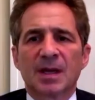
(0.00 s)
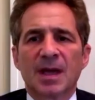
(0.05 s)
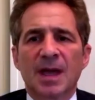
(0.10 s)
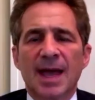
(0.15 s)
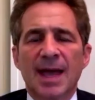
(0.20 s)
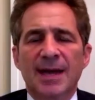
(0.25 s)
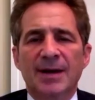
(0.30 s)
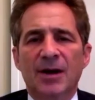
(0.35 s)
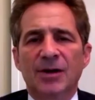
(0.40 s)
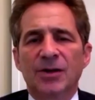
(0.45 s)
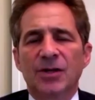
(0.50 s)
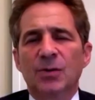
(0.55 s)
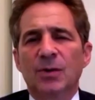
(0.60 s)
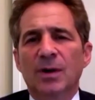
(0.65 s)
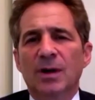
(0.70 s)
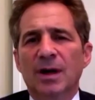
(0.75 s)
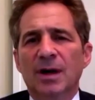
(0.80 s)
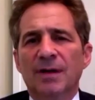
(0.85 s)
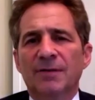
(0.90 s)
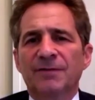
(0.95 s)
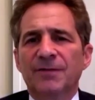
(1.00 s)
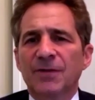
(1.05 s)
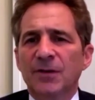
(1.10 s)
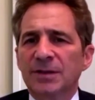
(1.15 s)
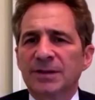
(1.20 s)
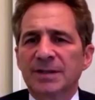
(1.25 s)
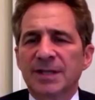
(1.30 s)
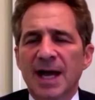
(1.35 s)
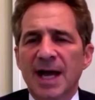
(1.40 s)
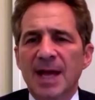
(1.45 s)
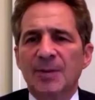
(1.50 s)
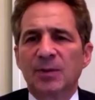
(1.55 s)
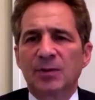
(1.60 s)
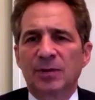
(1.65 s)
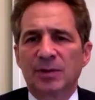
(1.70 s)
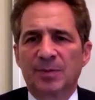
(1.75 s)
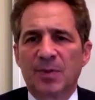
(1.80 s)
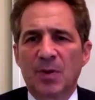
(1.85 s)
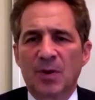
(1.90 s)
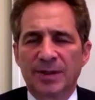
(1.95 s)
and are you a, a full-time or
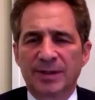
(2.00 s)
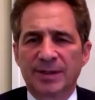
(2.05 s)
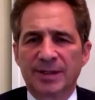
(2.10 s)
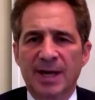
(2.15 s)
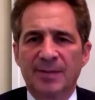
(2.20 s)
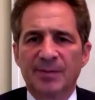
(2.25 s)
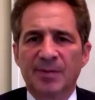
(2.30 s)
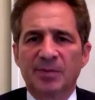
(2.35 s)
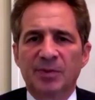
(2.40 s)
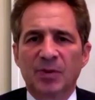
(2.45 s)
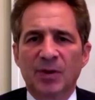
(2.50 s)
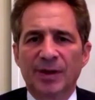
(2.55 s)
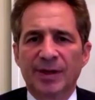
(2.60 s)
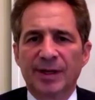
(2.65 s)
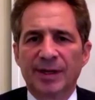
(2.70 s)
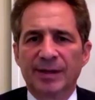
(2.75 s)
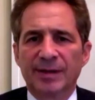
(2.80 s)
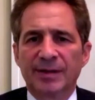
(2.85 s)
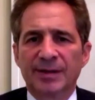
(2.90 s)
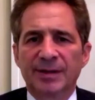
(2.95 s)
a part-time employee